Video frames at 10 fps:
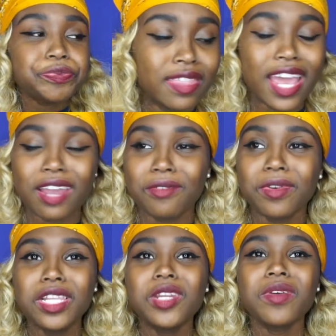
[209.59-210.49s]
I
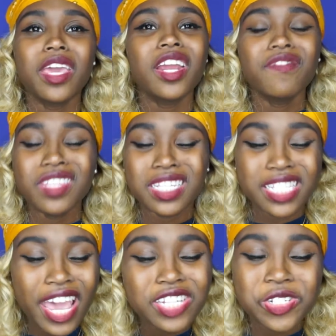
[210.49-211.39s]
really don't care for the
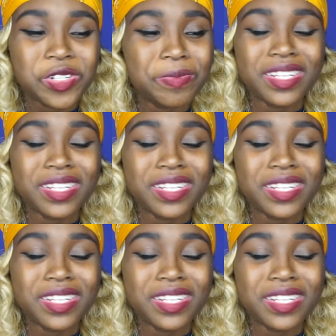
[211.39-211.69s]
texture.